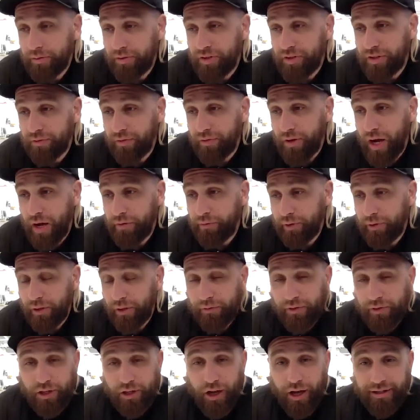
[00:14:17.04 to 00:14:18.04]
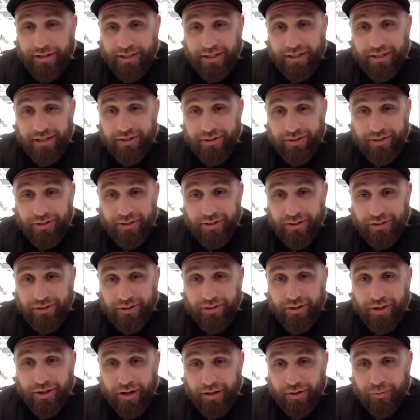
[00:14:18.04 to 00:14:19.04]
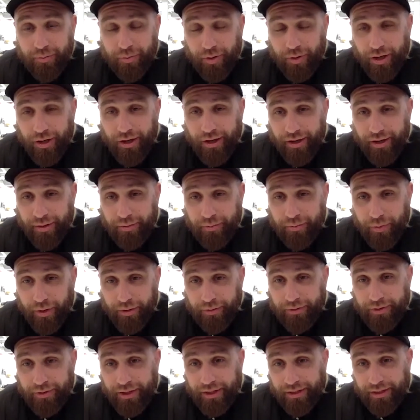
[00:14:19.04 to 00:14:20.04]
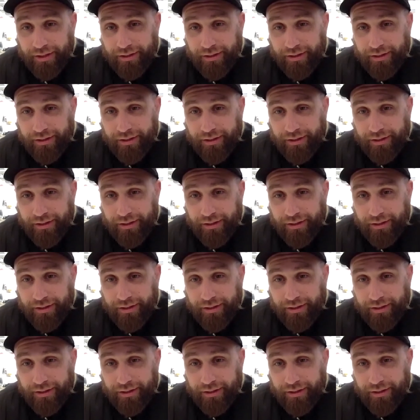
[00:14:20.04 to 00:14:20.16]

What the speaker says: survival of the ideas is kind of my thing.